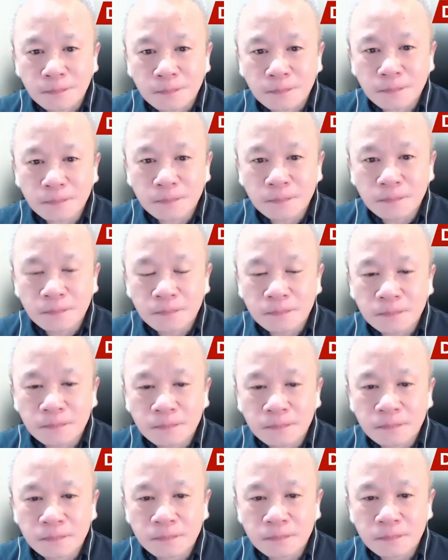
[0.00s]

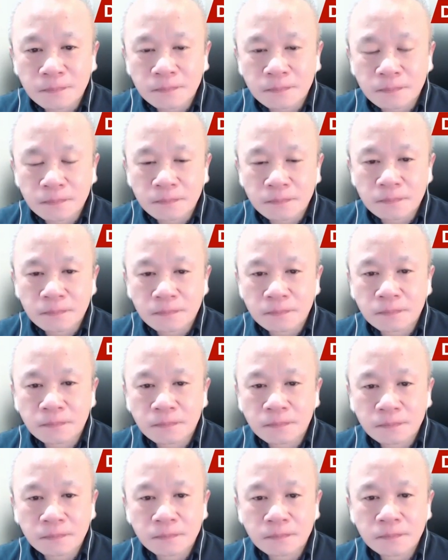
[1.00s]

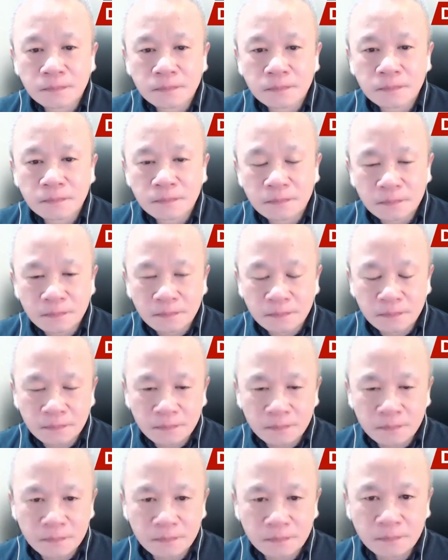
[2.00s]

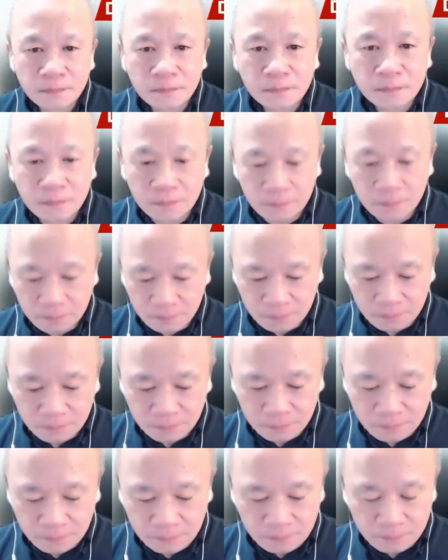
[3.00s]

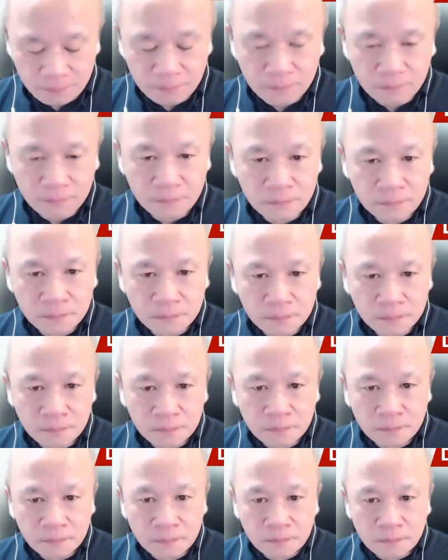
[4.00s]

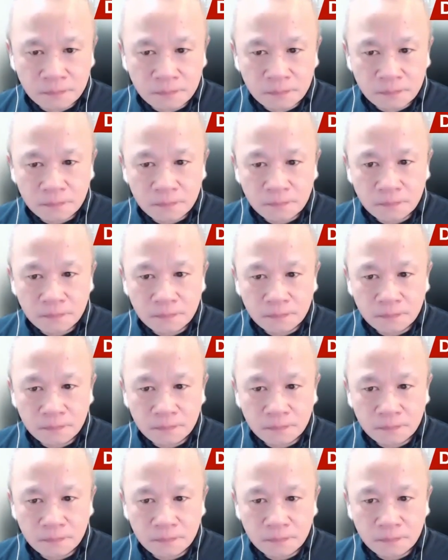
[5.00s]
[no speech]